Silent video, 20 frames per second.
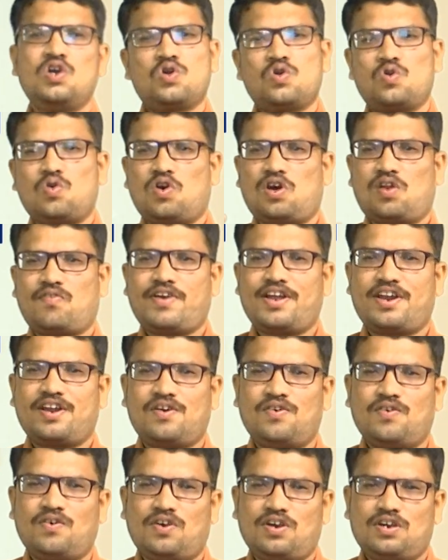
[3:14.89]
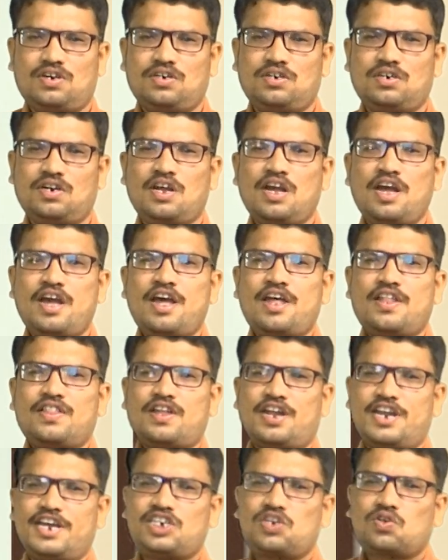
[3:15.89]
You are very good. The
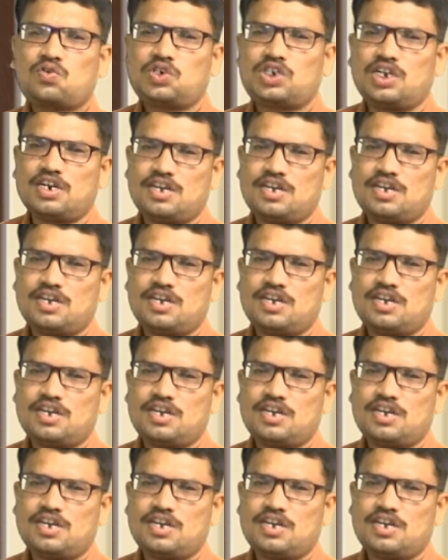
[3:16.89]
next question